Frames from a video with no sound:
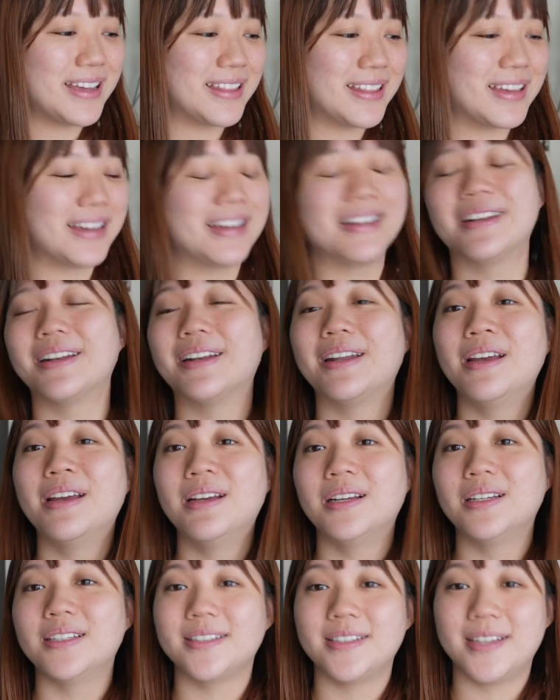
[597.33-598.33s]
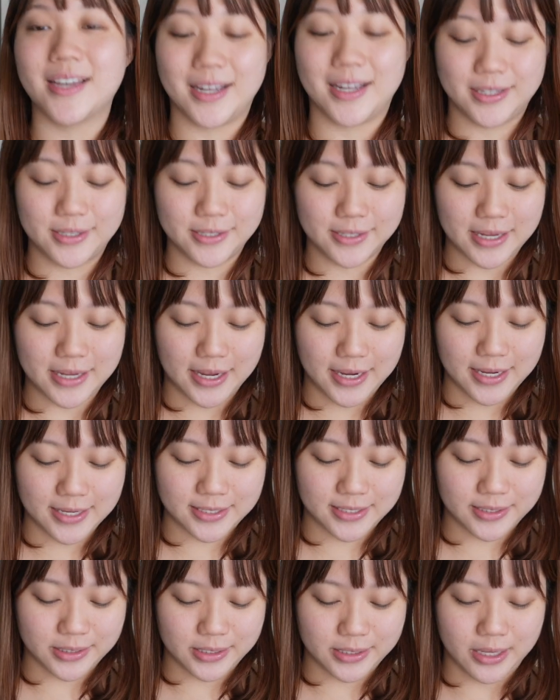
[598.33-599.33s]
And then, yeah, today
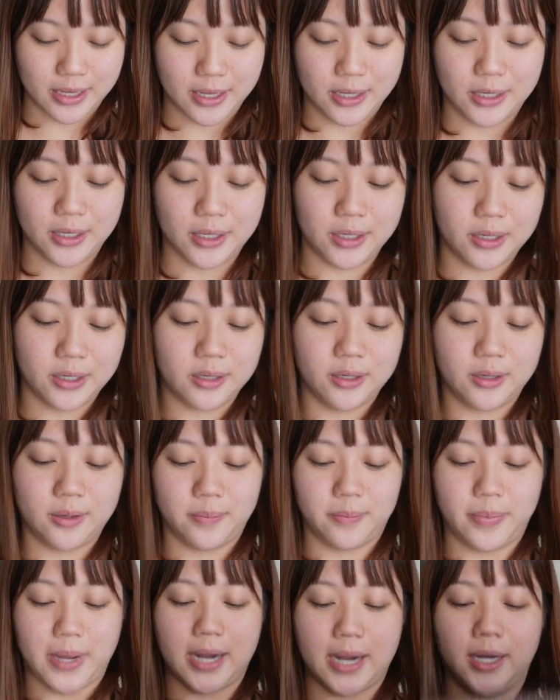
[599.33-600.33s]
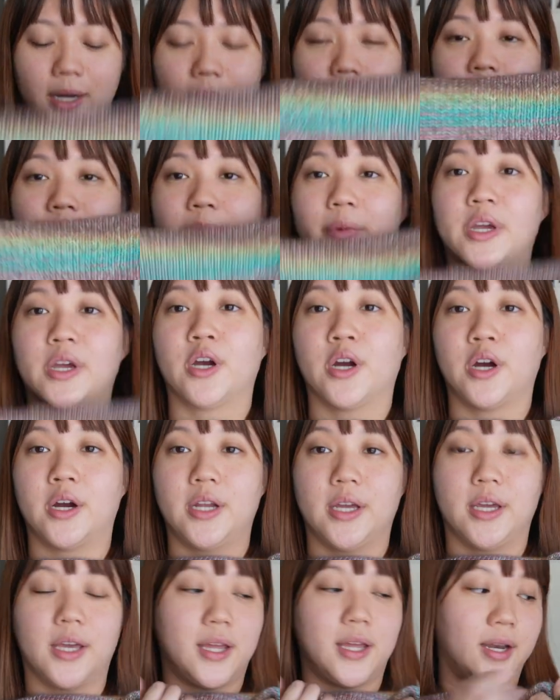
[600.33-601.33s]
is binding off my
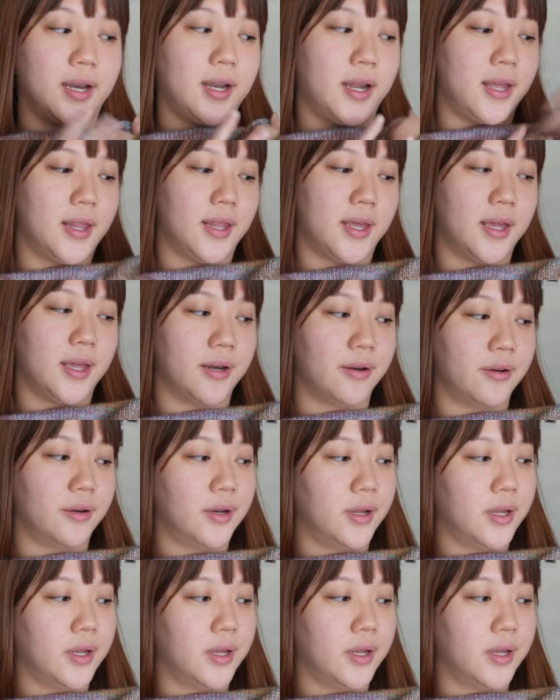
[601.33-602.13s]
cardigan and then